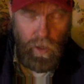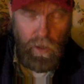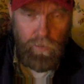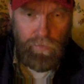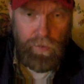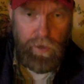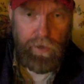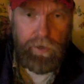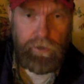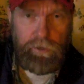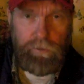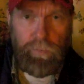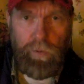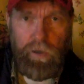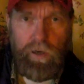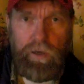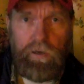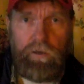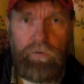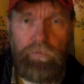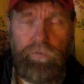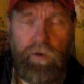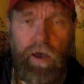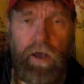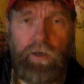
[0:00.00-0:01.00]
that is
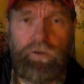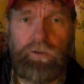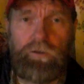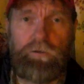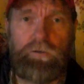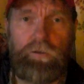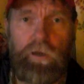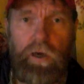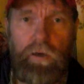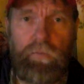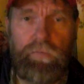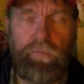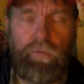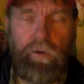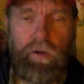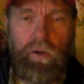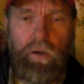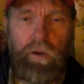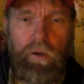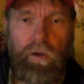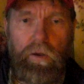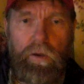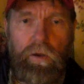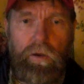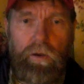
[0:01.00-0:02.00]
spinning fast enough
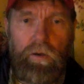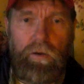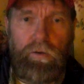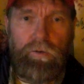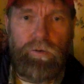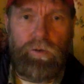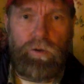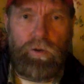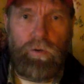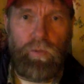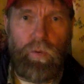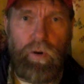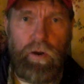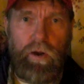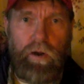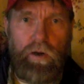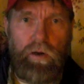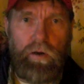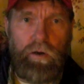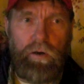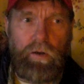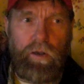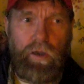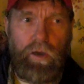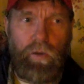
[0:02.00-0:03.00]
to
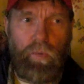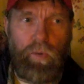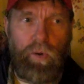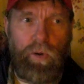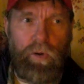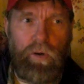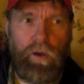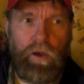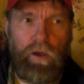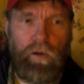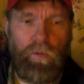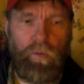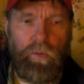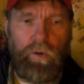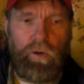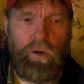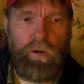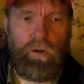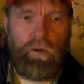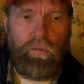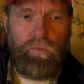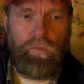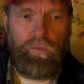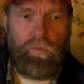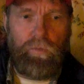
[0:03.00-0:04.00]
where it
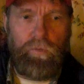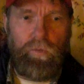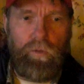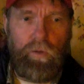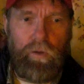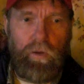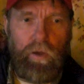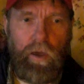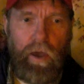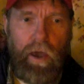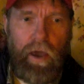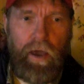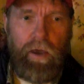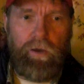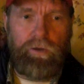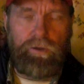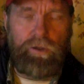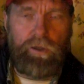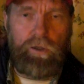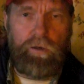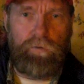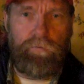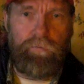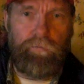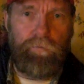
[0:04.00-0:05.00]
will
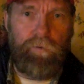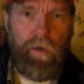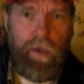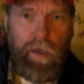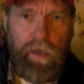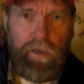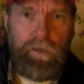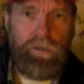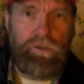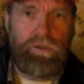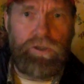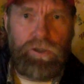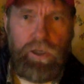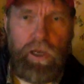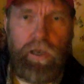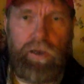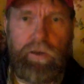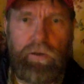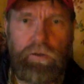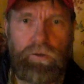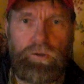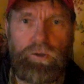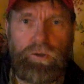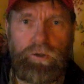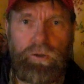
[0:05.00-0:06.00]
actually phase
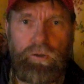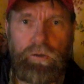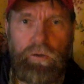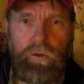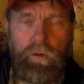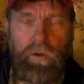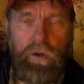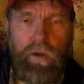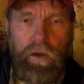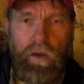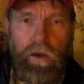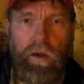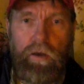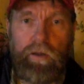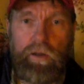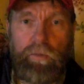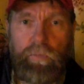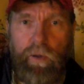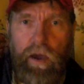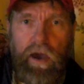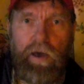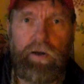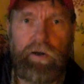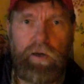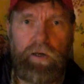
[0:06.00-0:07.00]
change the
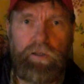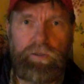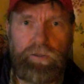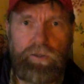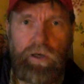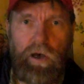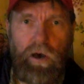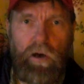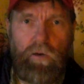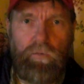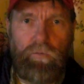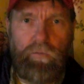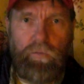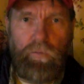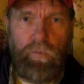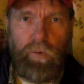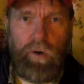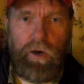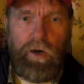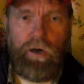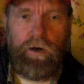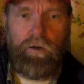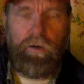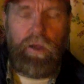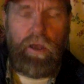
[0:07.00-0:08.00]
matter itself,
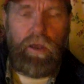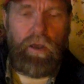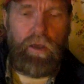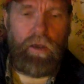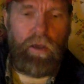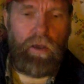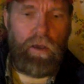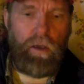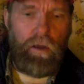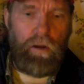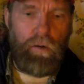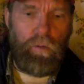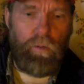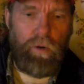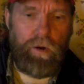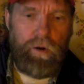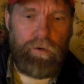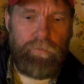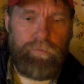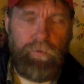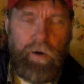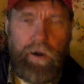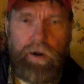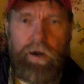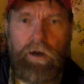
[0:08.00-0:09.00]
where
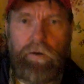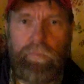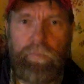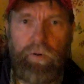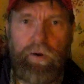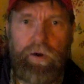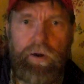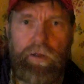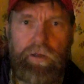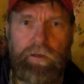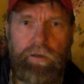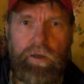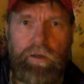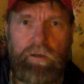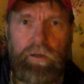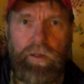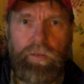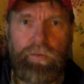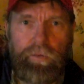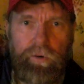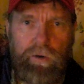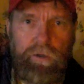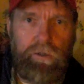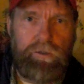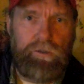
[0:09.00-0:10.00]
fire burning in the
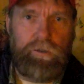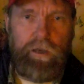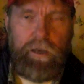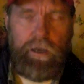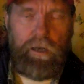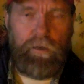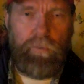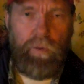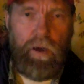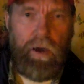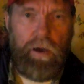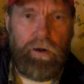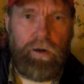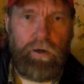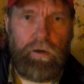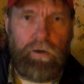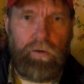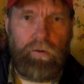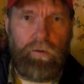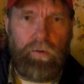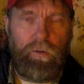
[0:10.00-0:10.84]
third state of matter